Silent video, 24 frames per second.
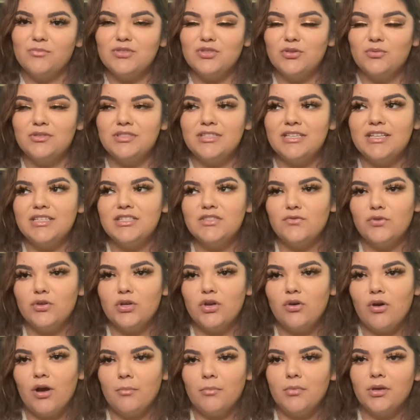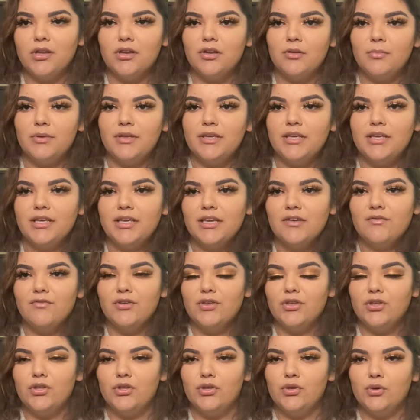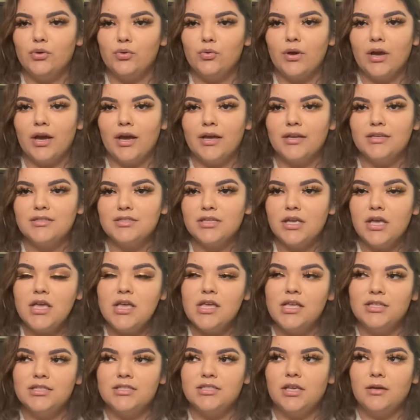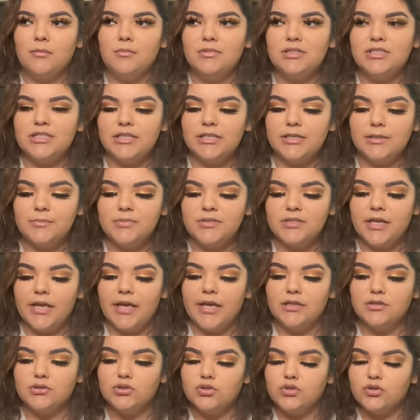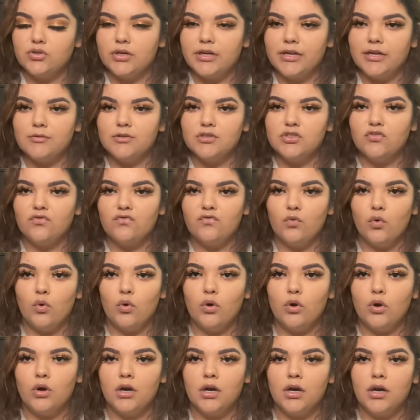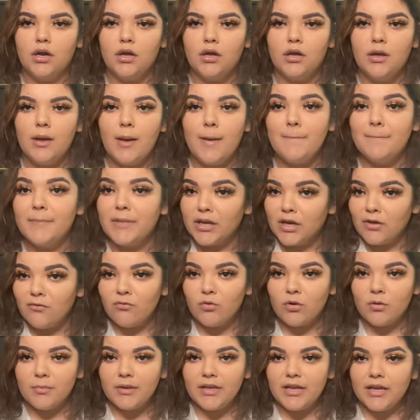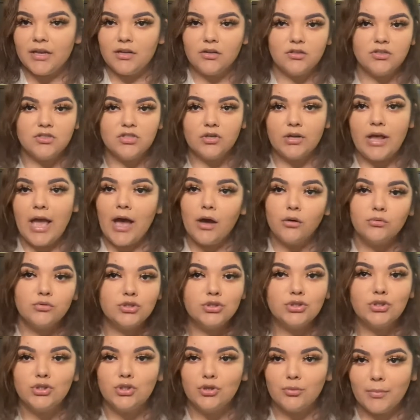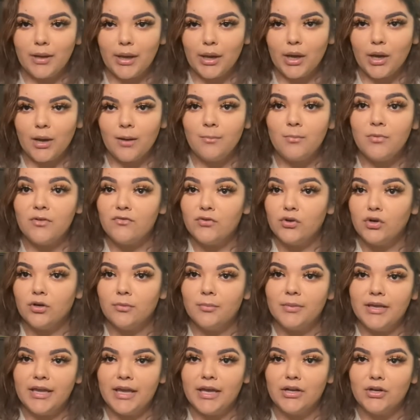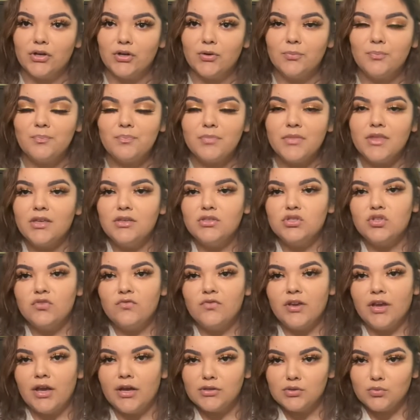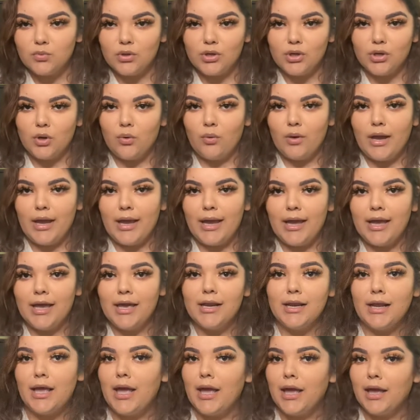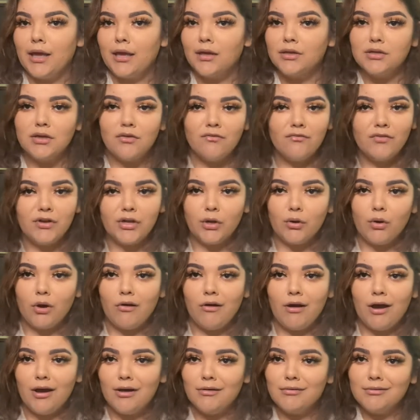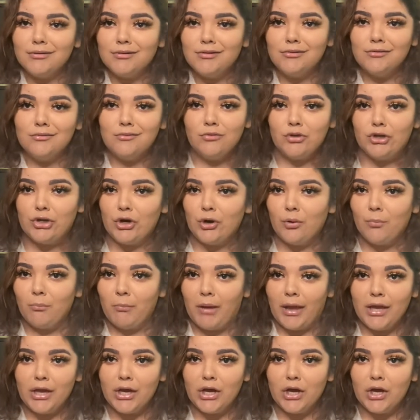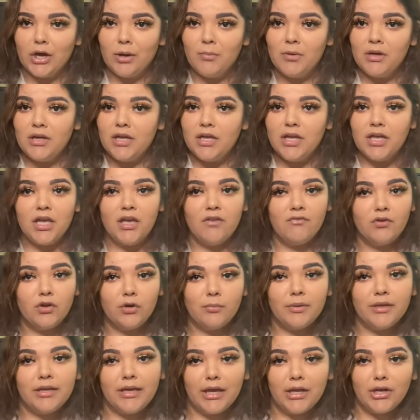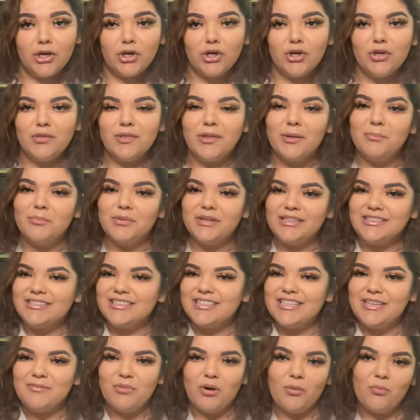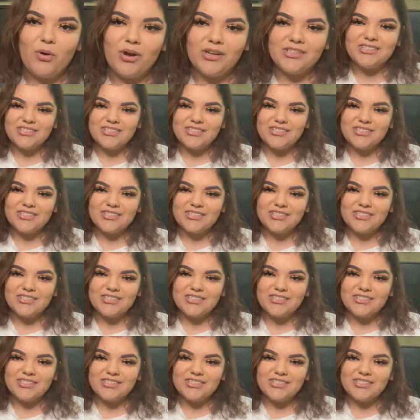So in today's video I'm gonna be giving you guys some tips and tricks for makeup for beginners on how to do your makeup if you're a beginner. So if you guys want to go ahead and figure out how to do your makeup if you're a beginner, then please keep on watching.